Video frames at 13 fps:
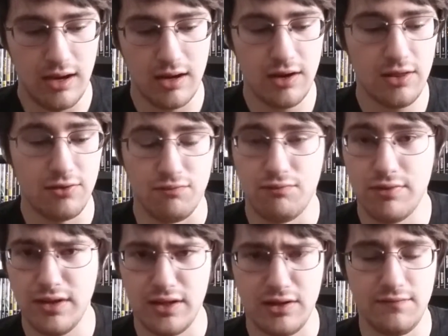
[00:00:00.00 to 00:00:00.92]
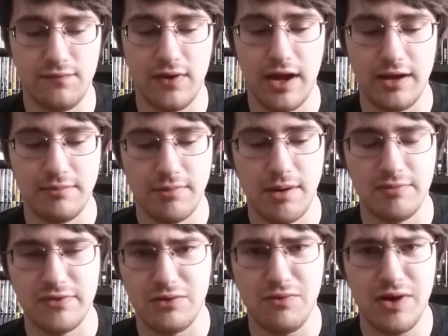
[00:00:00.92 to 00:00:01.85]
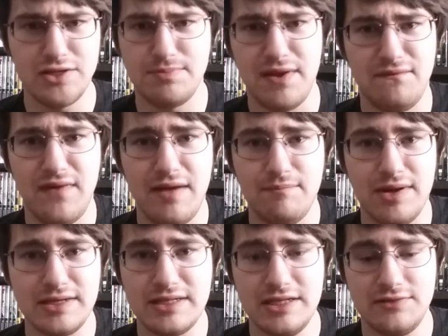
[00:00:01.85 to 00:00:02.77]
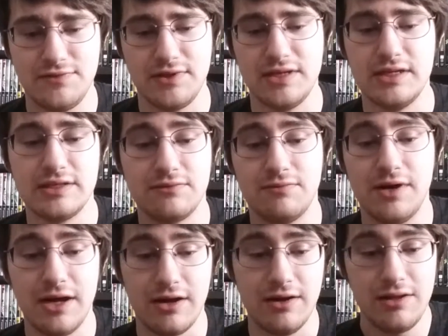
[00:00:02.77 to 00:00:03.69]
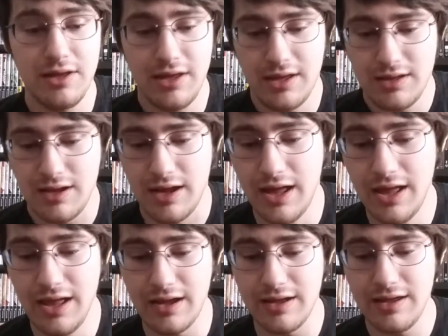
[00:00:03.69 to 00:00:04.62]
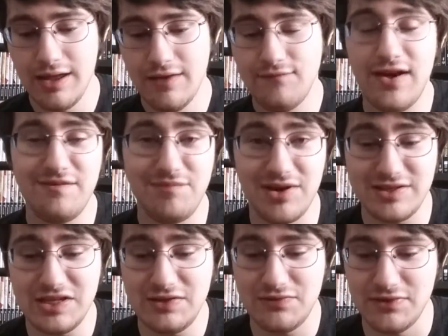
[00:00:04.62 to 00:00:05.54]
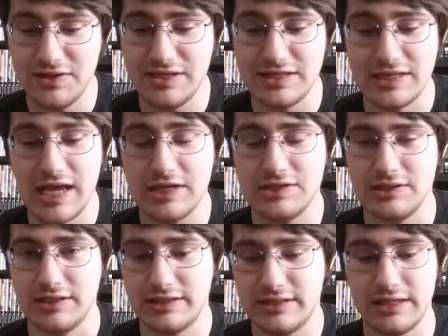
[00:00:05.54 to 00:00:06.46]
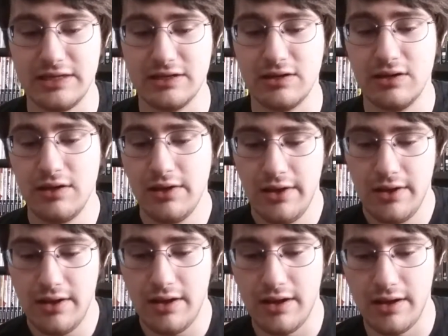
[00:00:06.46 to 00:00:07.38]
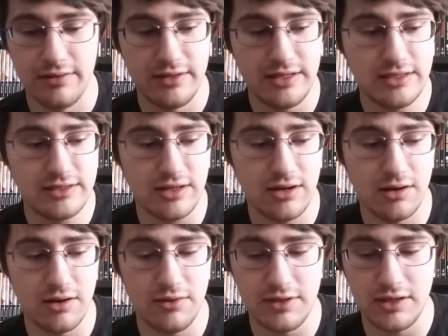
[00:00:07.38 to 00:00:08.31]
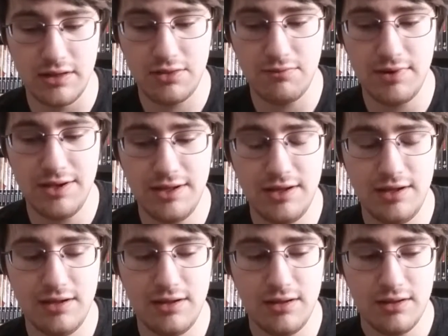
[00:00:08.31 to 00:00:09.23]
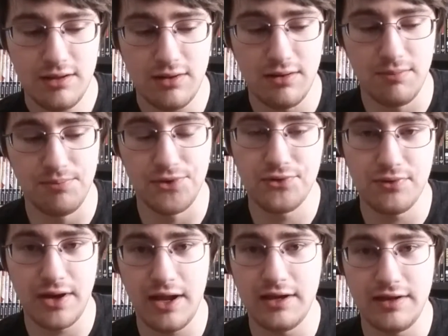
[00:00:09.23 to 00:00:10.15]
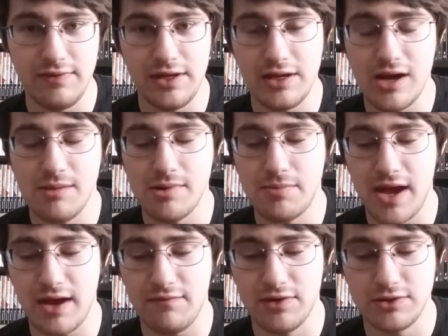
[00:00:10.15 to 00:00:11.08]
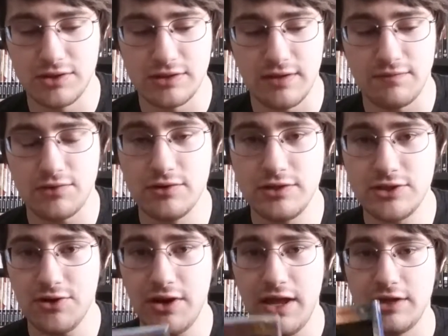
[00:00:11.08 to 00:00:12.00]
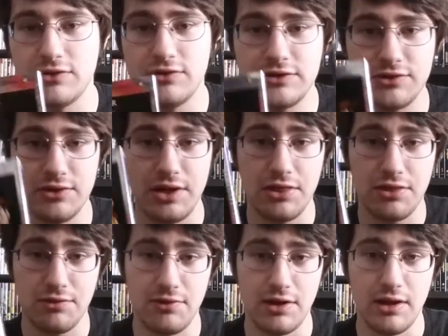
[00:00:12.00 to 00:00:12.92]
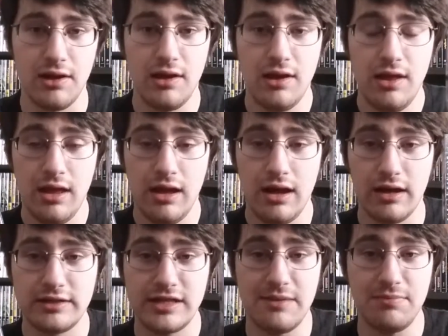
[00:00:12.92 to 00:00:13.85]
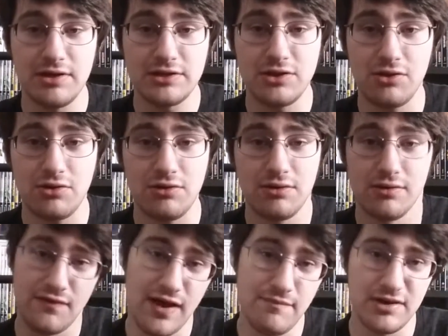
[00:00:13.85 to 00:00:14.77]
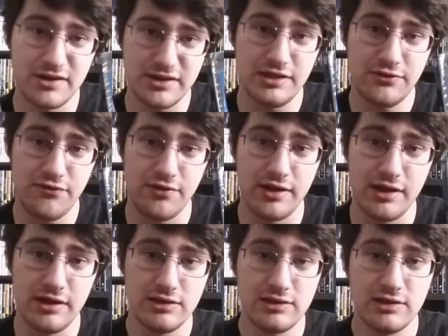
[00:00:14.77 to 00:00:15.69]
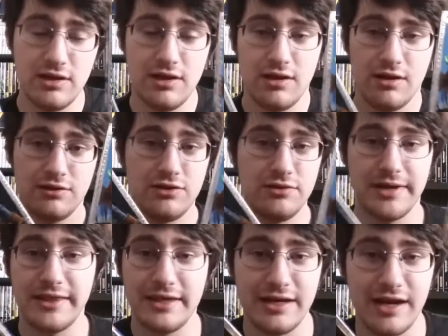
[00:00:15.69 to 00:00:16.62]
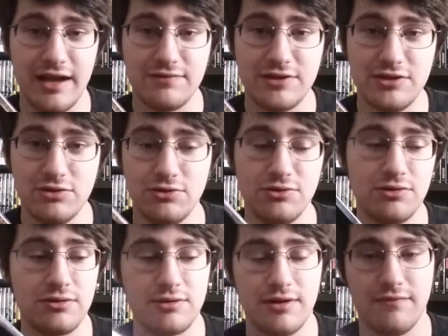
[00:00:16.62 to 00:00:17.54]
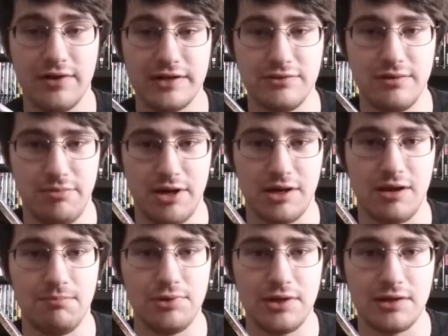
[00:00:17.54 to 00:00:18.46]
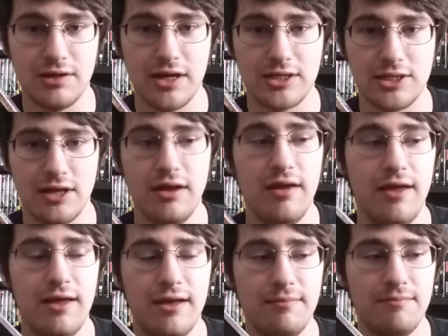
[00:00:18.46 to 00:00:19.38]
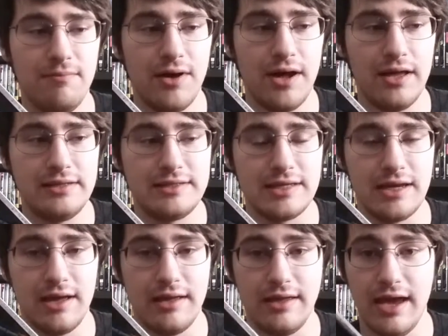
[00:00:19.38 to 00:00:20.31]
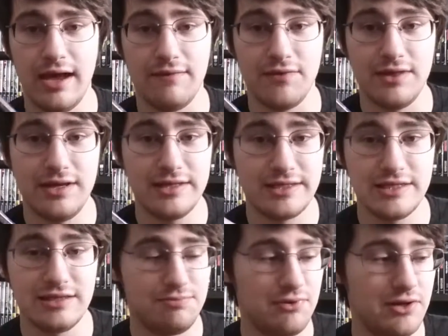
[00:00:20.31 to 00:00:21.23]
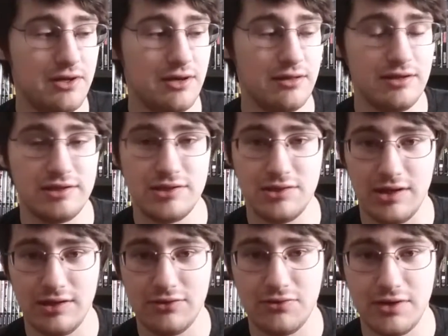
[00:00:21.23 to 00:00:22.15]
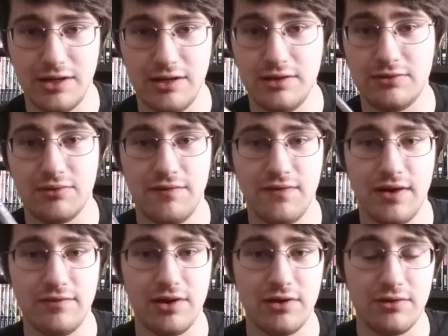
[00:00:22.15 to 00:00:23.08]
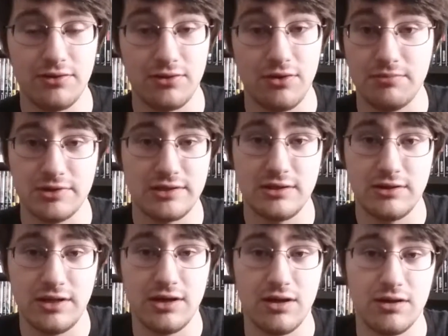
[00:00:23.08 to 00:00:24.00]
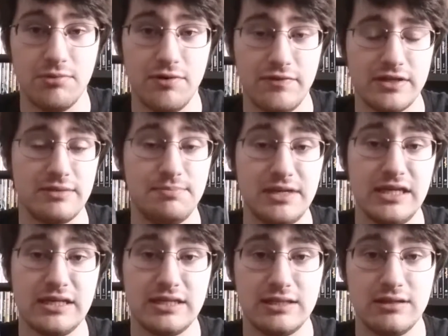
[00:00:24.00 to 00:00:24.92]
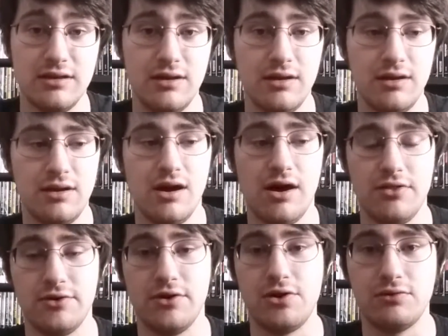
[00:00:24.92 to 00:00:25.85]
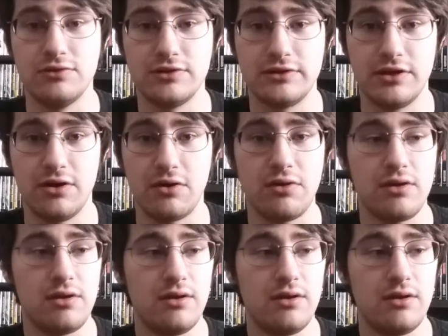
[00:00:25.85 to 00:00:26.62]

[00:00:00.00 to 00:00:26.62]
another really good find. My mom's like, why'd you pay $5 each for these? Well, $5 each for these is actually a steal. These are the 3D Blu-ray DVD combo pack versions of Toy Story and Toy Story 3. $10 total, or $5 each for these. Too bad they didn't have 2, otherwise it would have been a complete collection. But yeah, for these, this is pretty good. These are like $20, $25, almost $30 movies a piece on their own. So